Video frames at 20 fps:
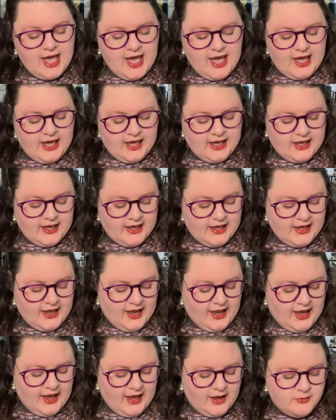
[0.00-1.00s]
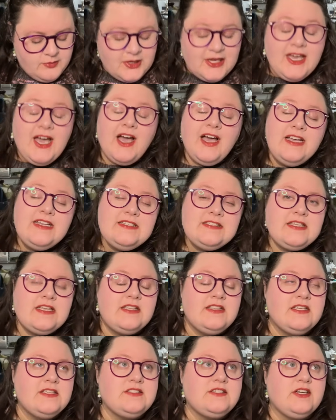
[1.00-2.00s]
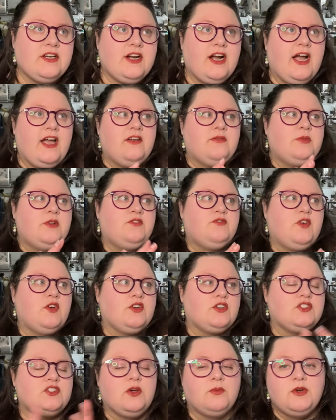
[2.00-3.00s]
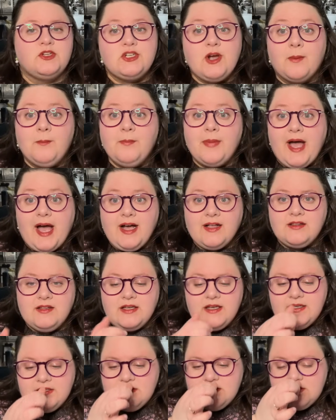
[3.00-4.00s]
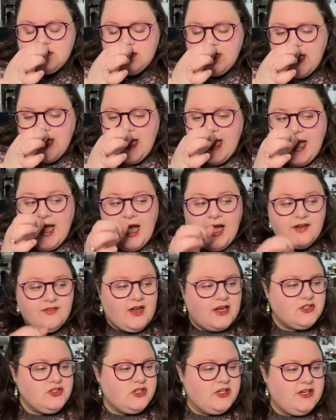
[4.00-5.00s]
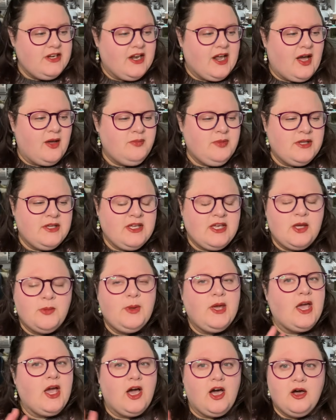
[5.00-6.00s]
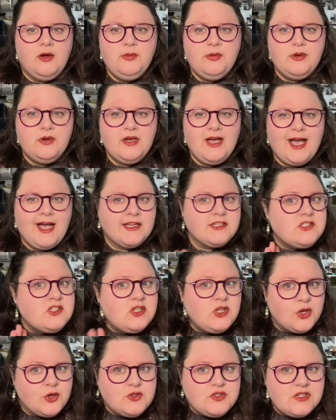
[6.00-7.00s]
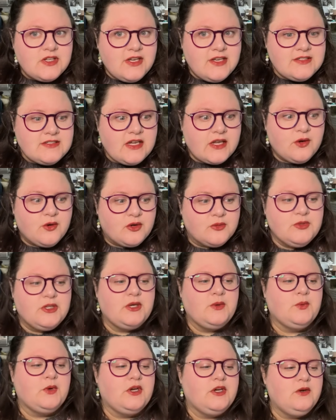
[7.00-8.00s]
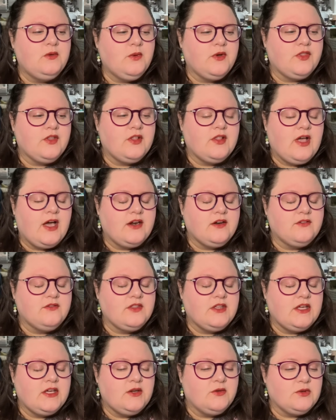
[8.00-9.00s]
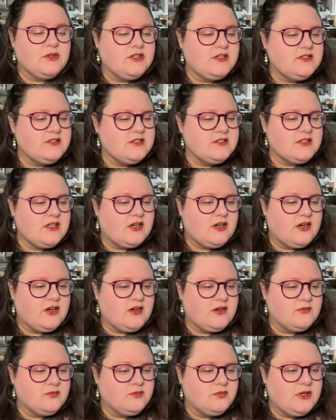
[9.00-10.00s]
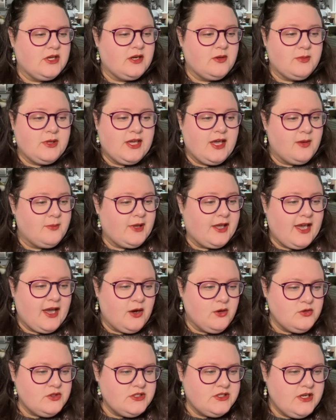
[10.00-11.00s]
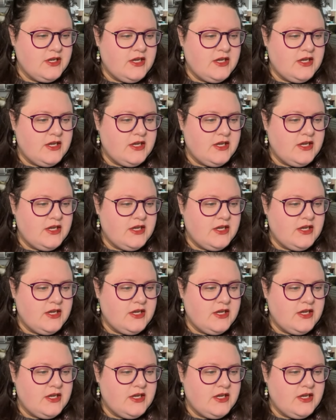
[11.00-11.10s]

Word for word: Uh, because this year I have been focused so much on backlist, I've actually not been keeping up as closely as I normally would with a lot of the releases that are going to be coming out.